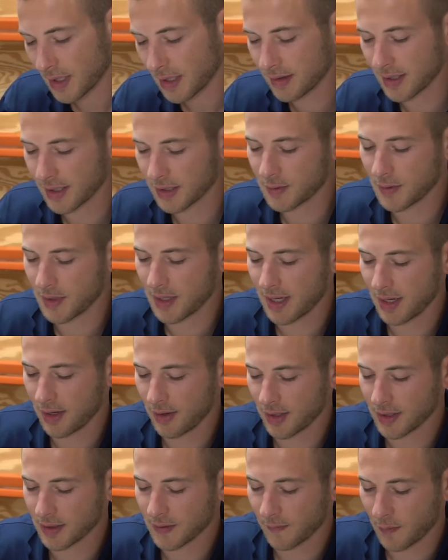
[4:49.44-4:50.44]
This one
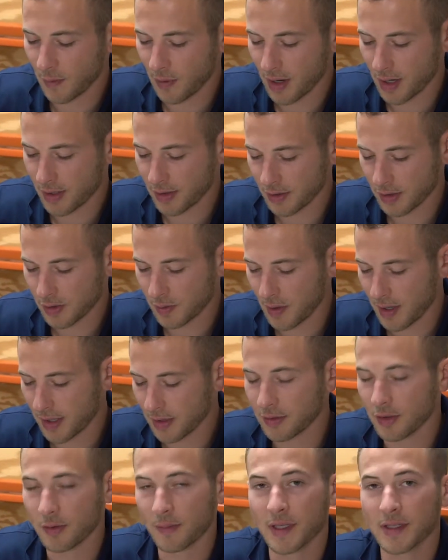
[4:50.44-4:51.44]
here is
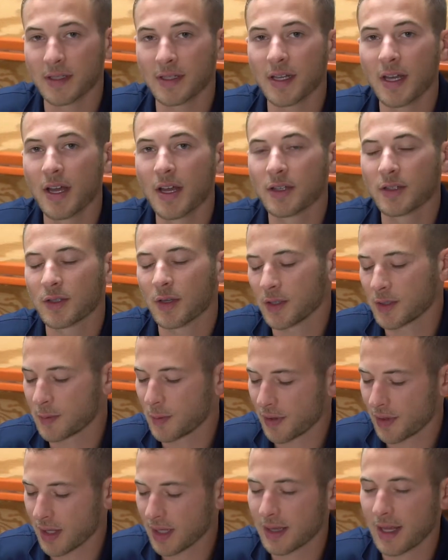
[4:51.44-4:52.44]
420 lumens, so
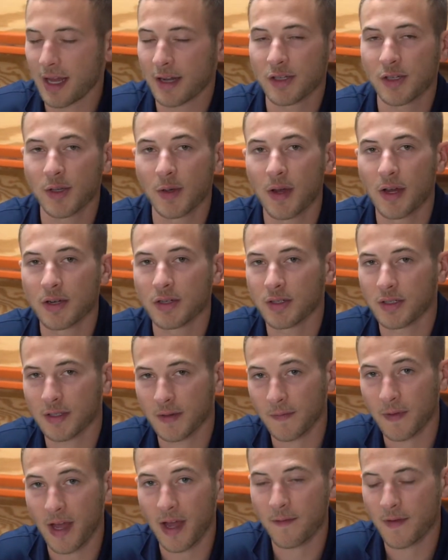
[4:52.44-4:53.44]
it's within that 200
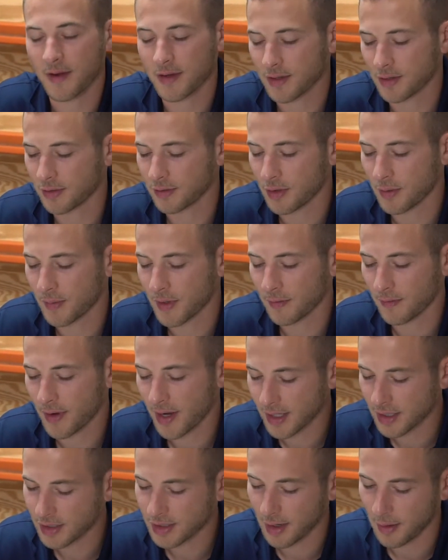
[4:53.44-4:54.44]
to 500 lumen
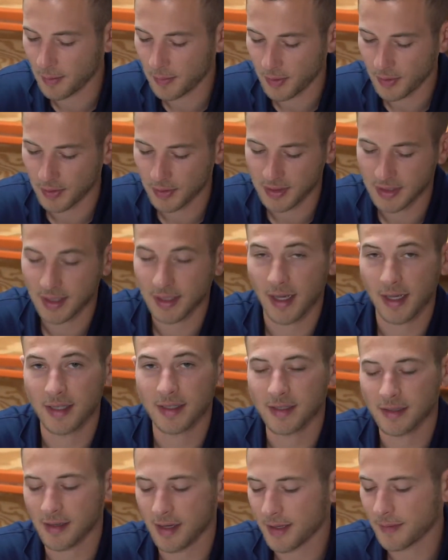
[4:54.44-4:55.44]
range that would produce a
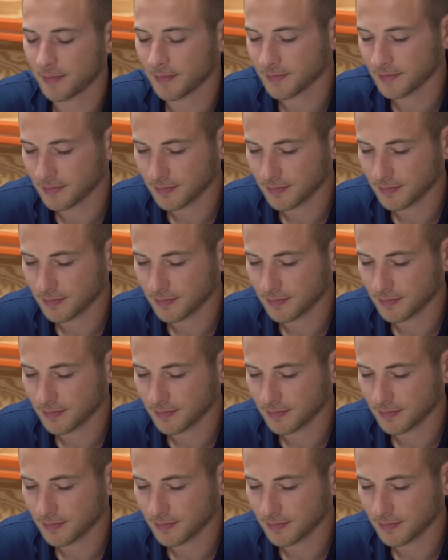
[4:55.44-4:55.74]
nice light.